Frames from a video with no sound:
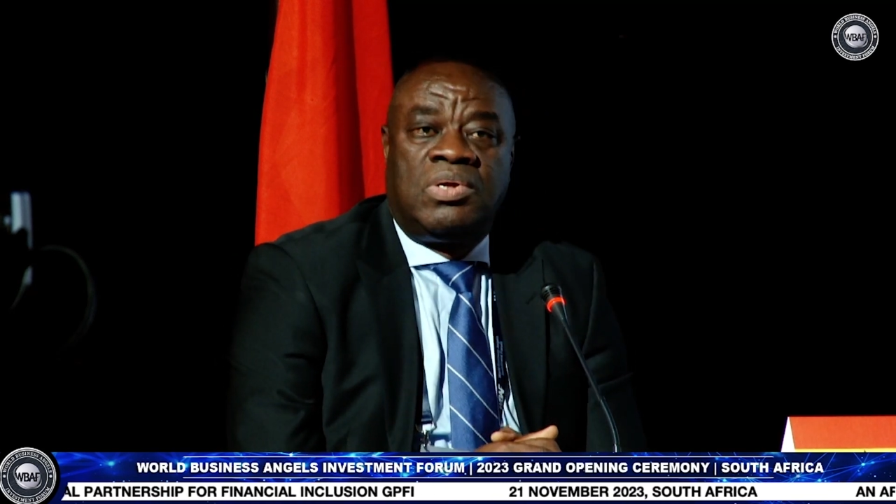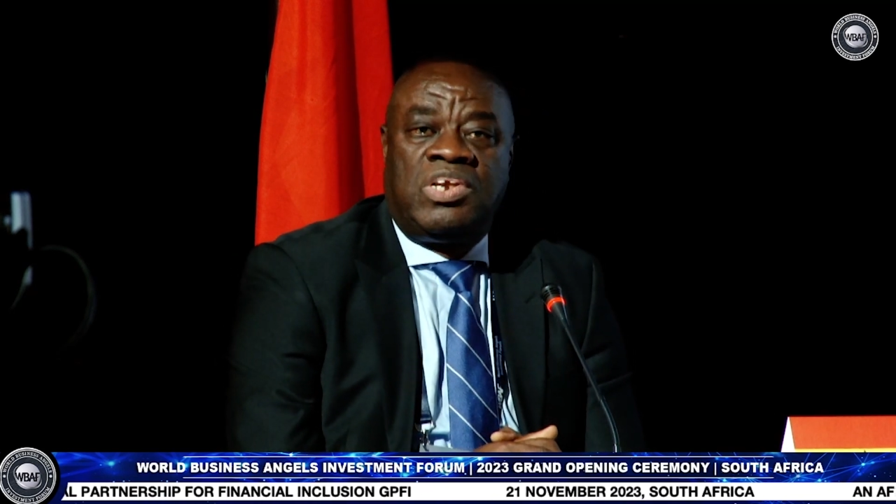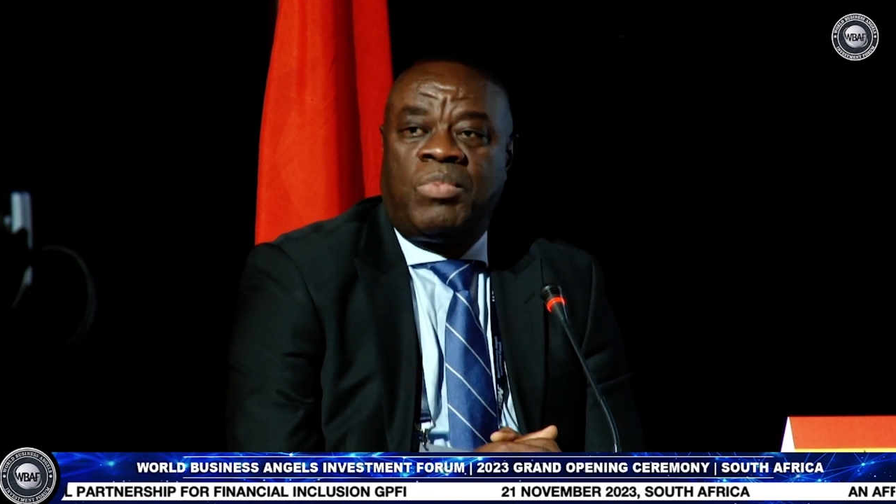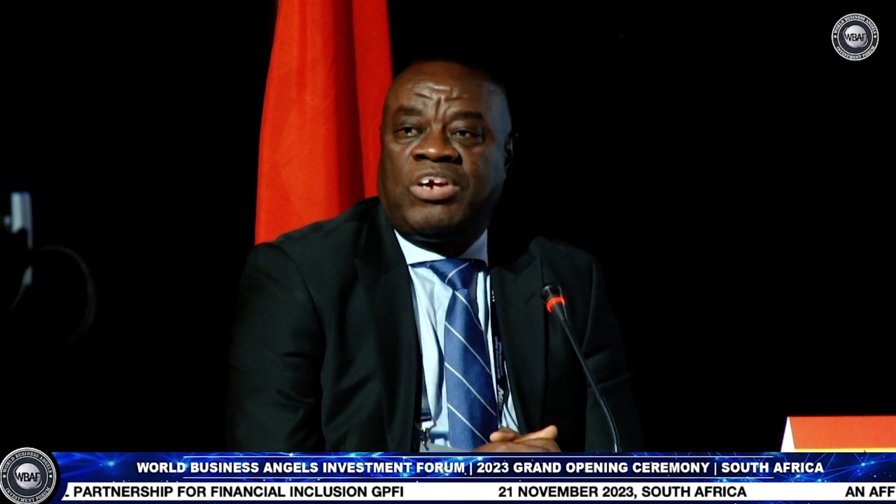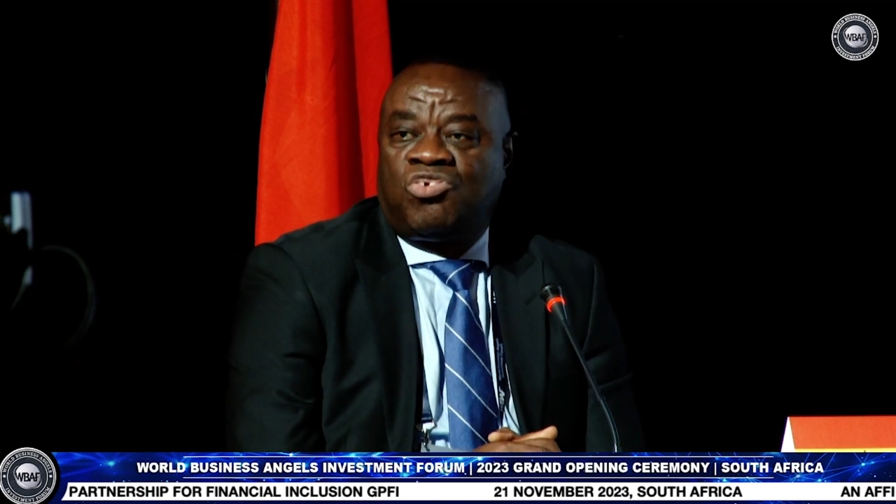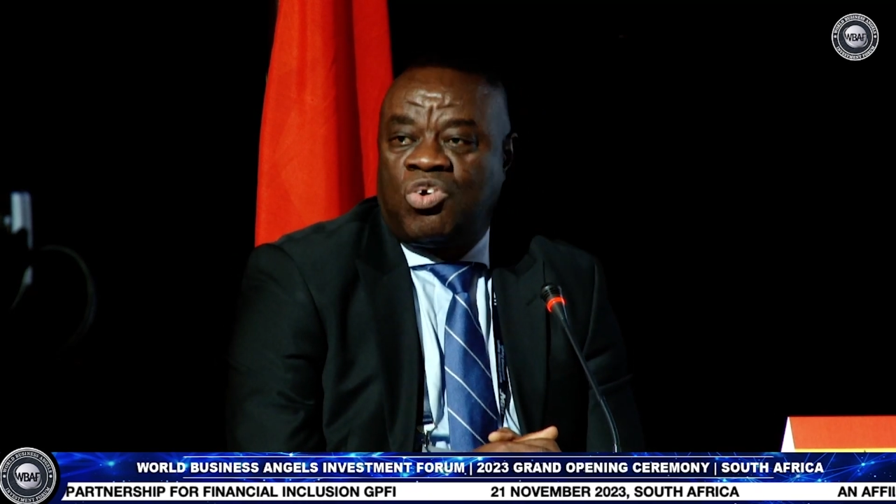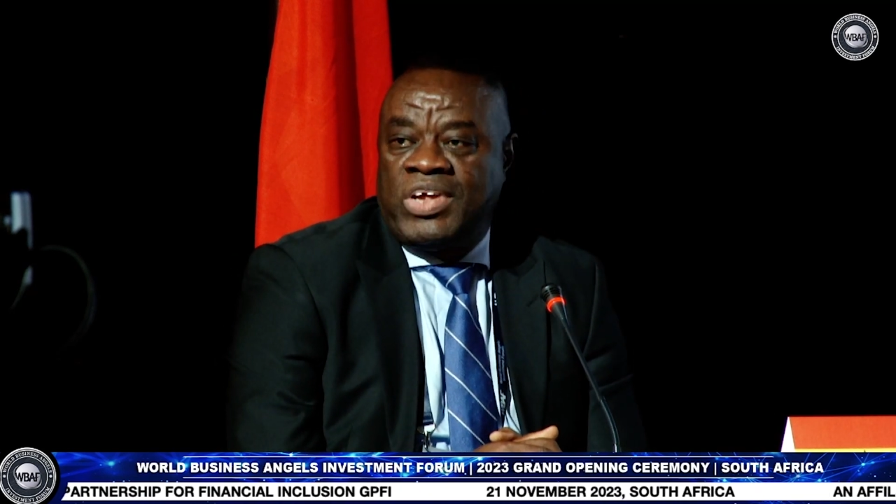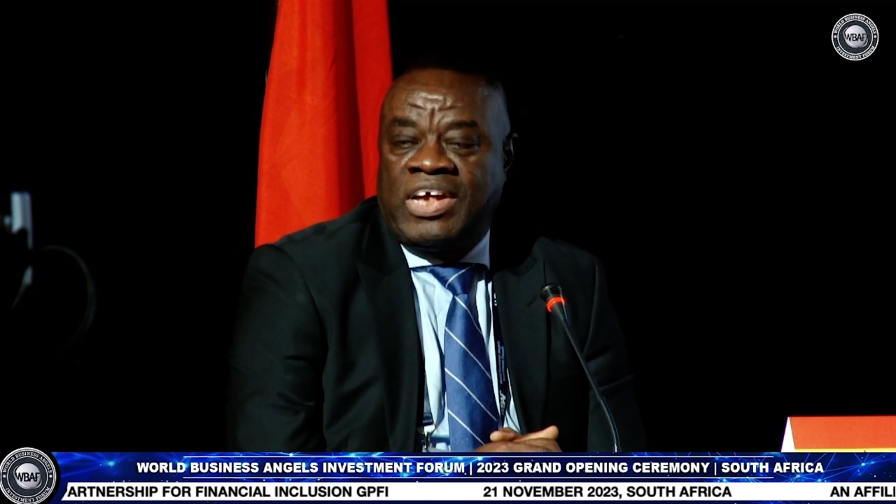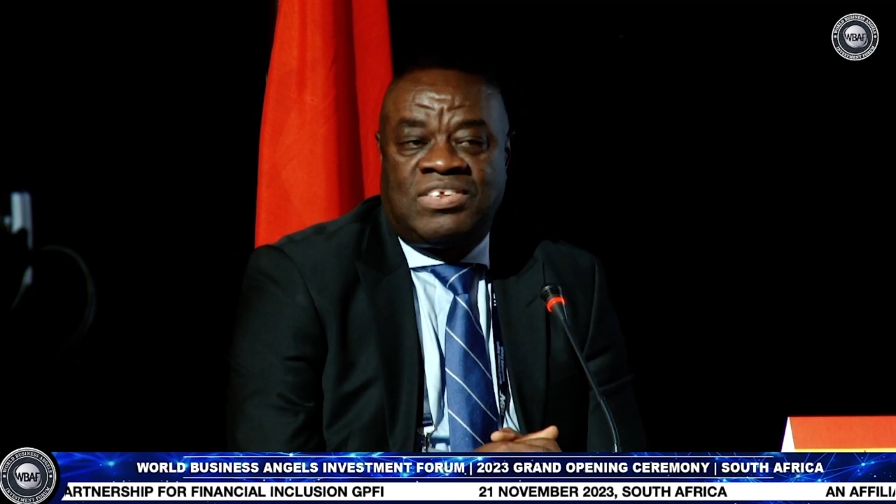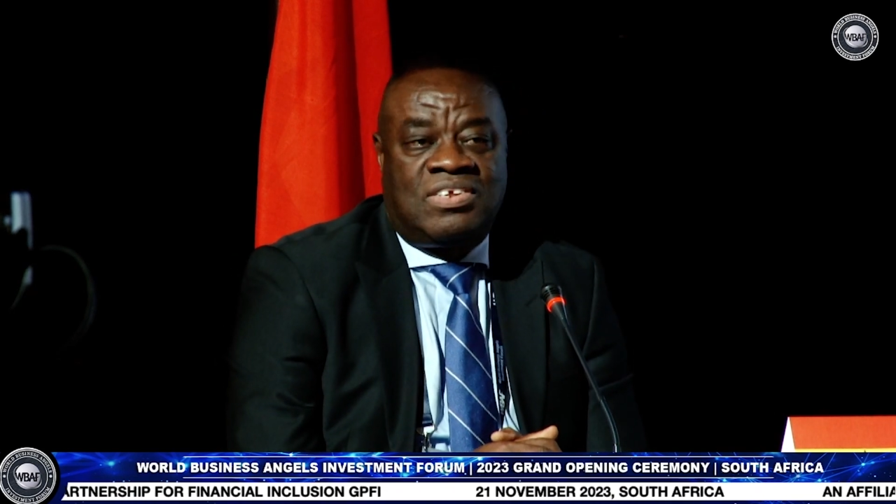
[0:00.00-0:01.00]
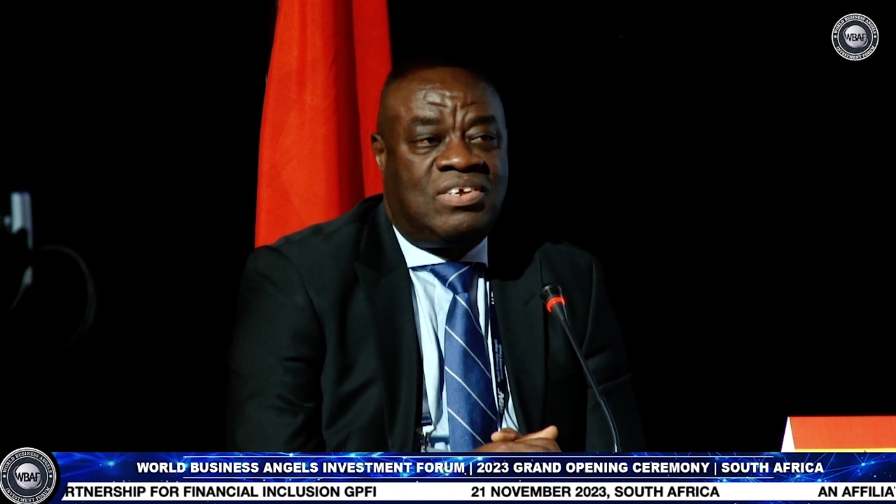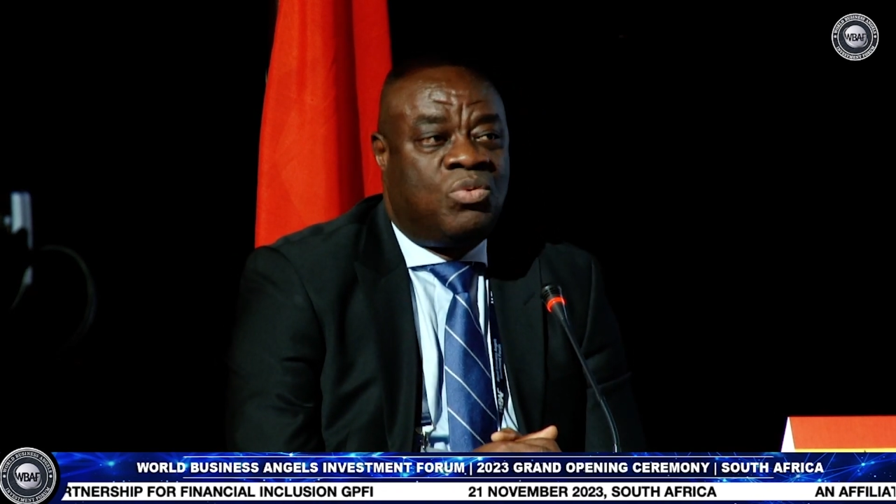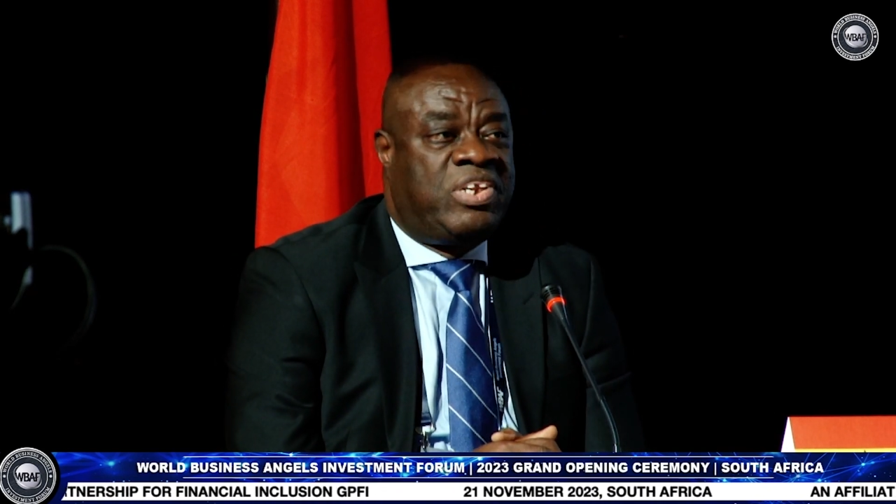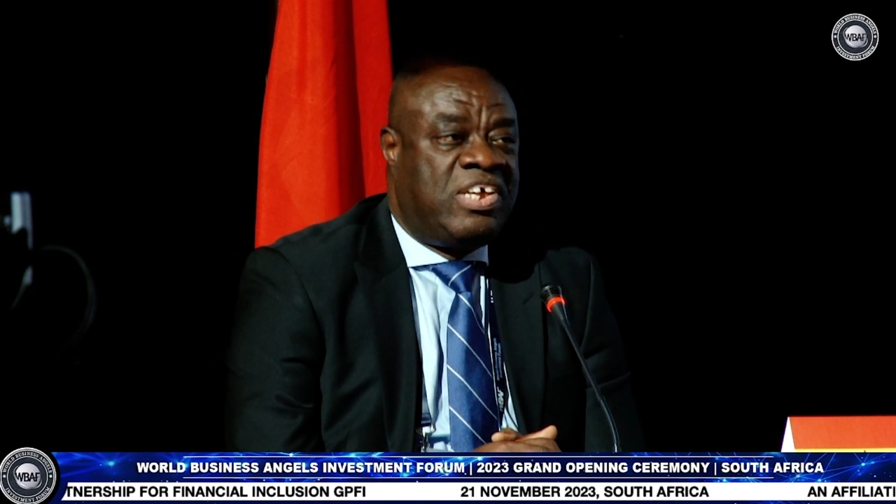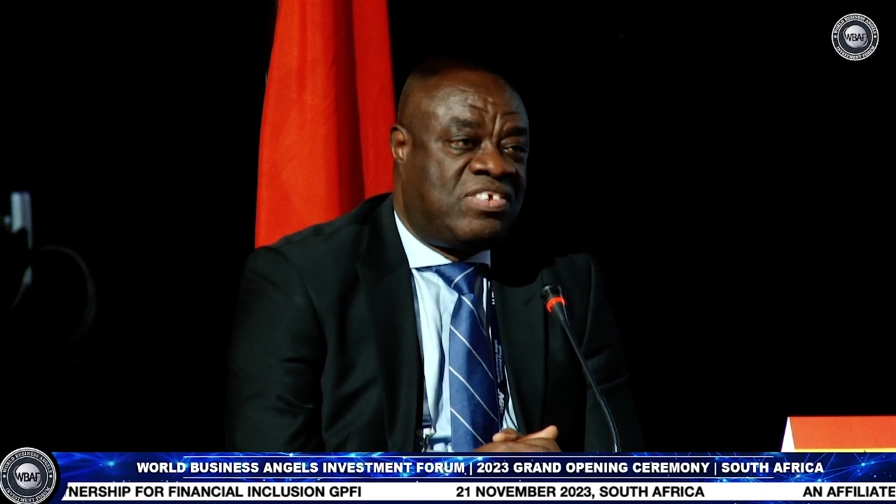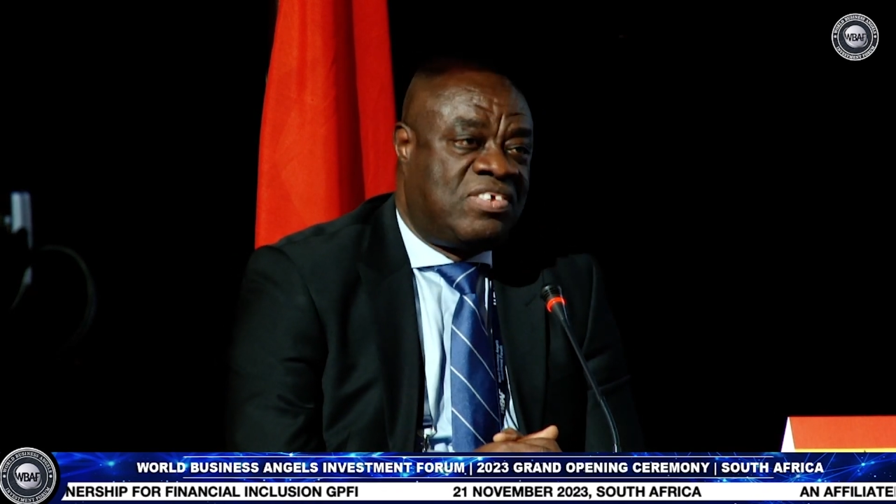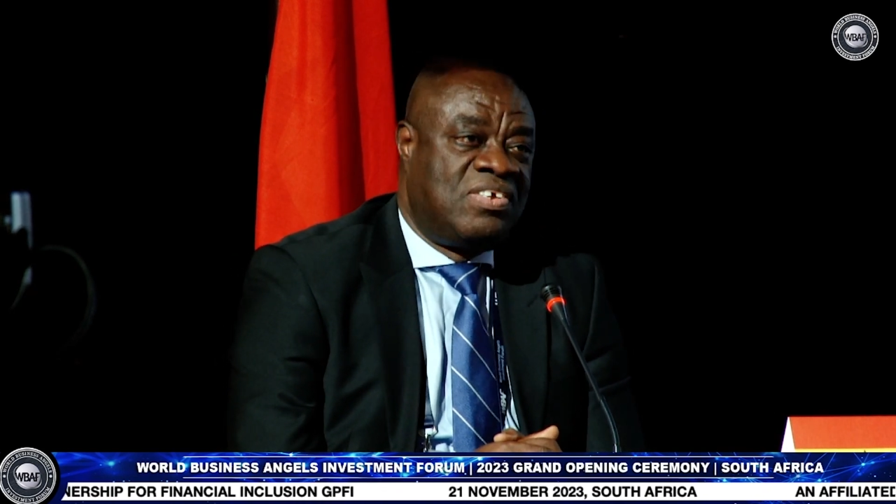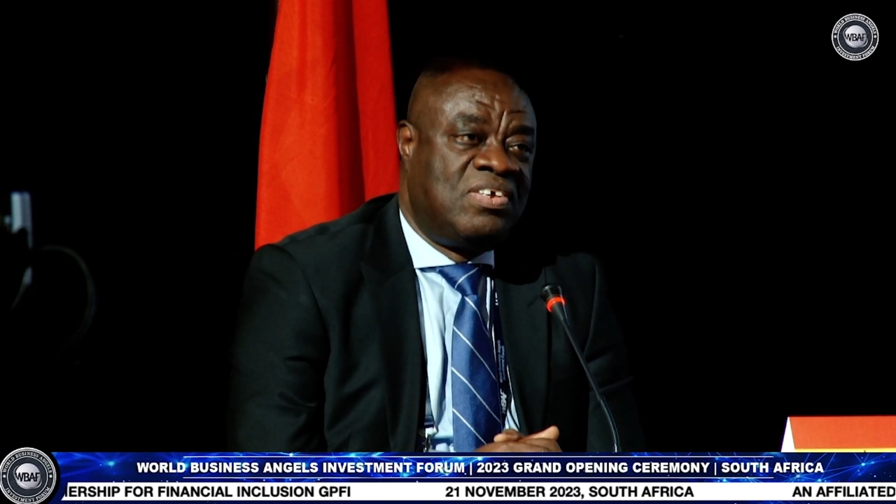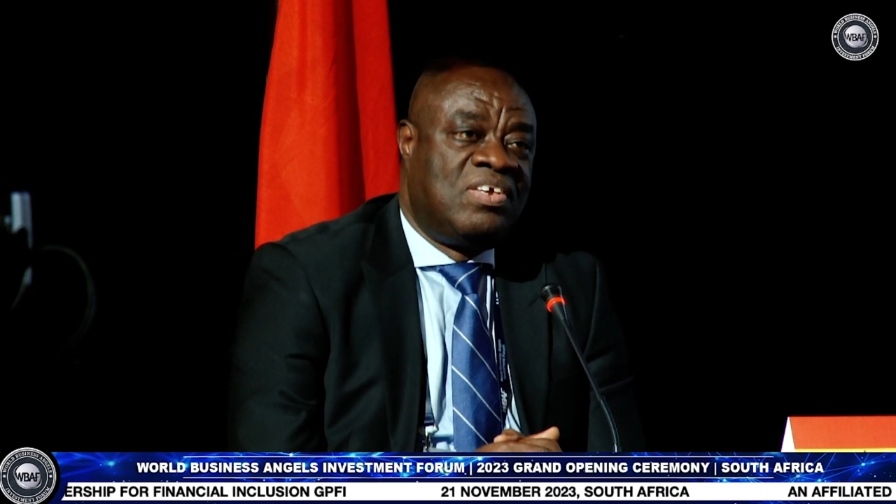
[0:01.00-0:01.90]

Let me assure that with this,